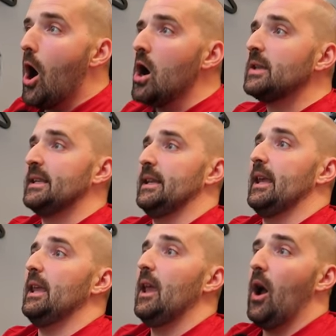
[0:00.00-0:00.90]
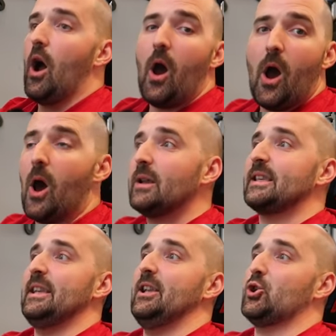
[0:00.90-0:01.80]
utterly
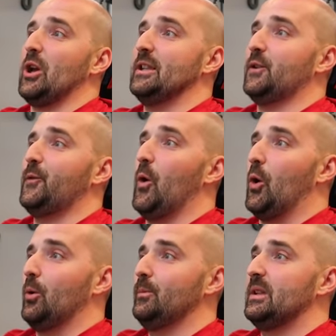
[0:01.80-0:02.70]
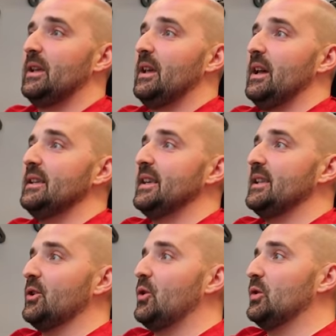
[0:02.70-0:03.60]
utterly transforms
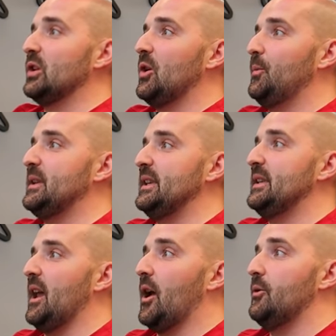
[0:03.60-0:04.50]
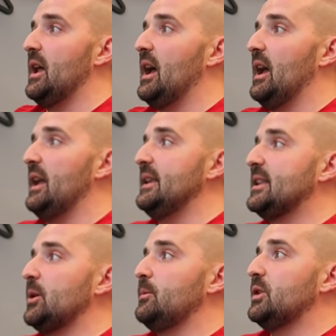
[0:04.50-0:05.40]
Assetto Corsa Competizione in
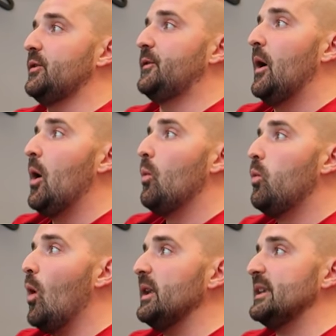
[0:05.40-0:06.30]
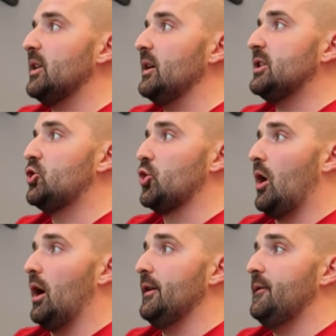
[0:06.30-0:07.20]
terms of what it's like to
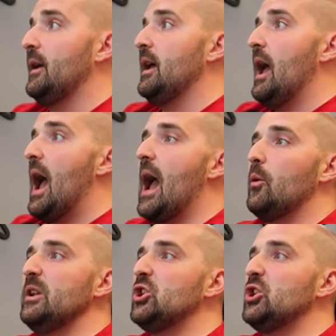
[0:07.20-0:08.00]
drive, how